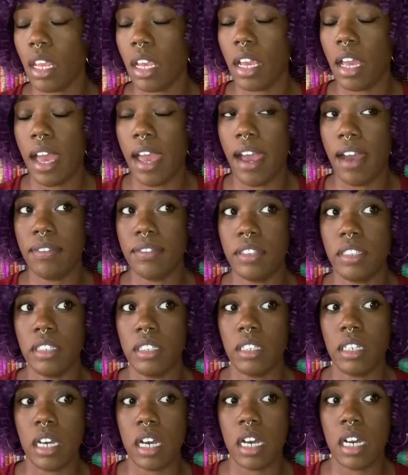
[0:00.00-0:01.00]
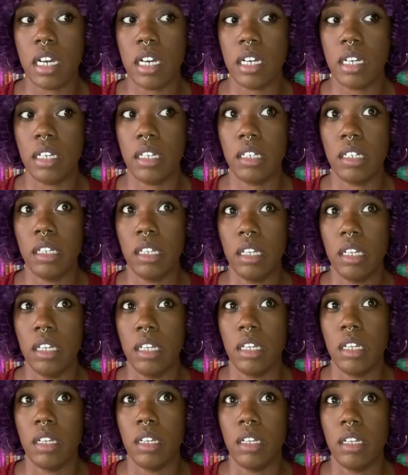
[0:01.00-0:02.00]
have to
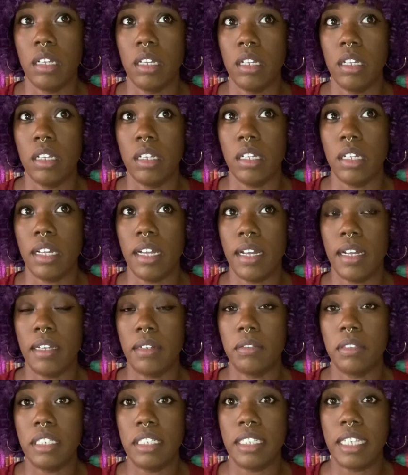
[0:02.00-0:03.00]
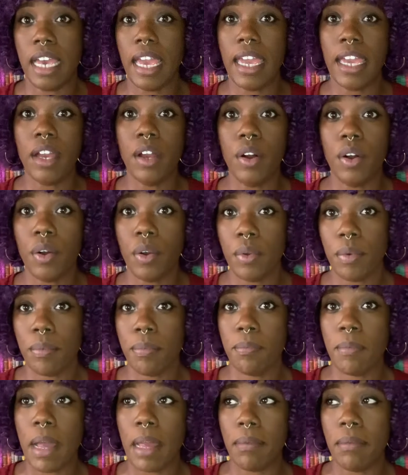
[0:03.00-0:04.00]
detangle
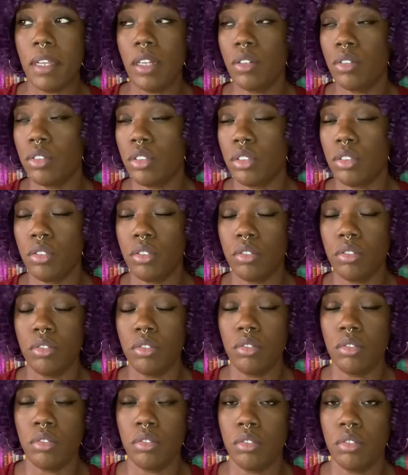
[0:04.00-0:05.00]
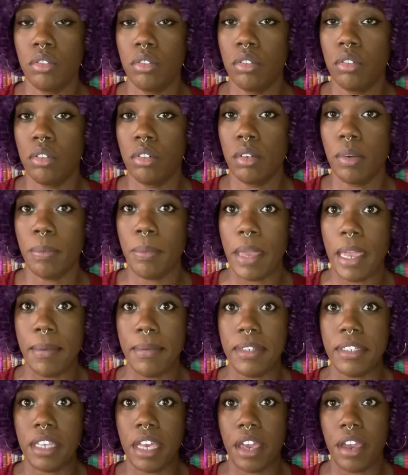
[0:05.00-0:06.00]
my middle two
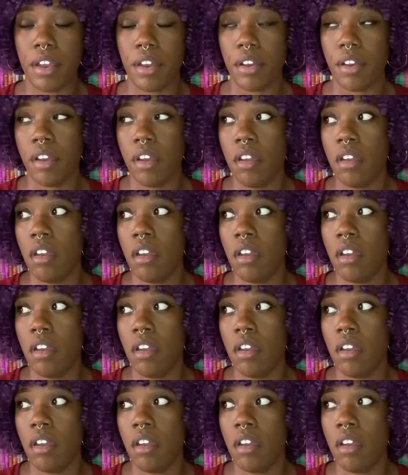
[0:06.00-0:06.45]
babies' hair.